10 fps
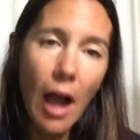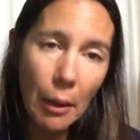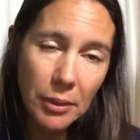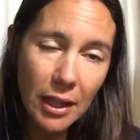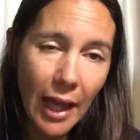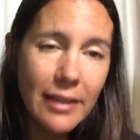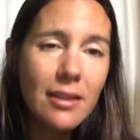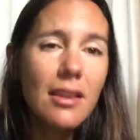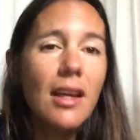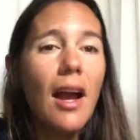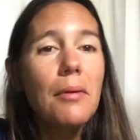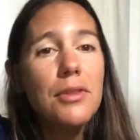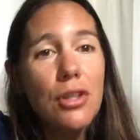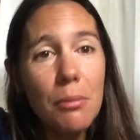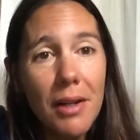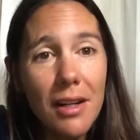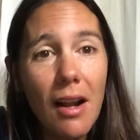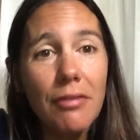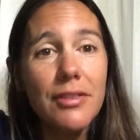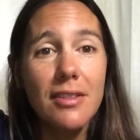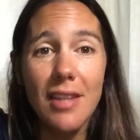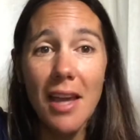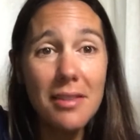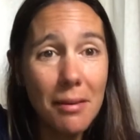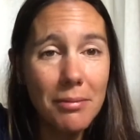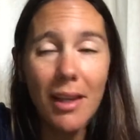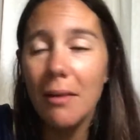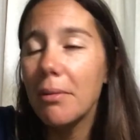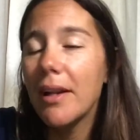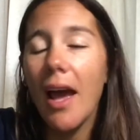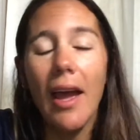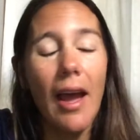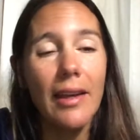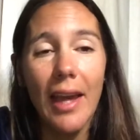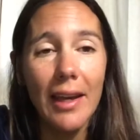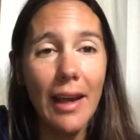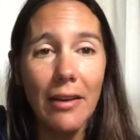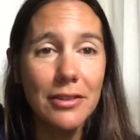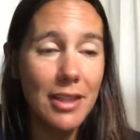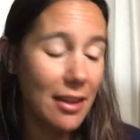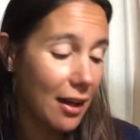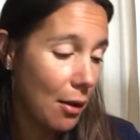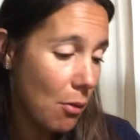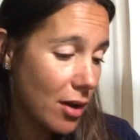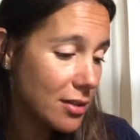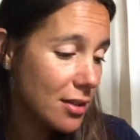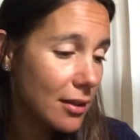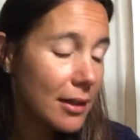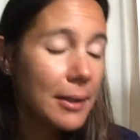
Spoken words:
I would like to think I was human enough to say something, but I can't guarantee that I was.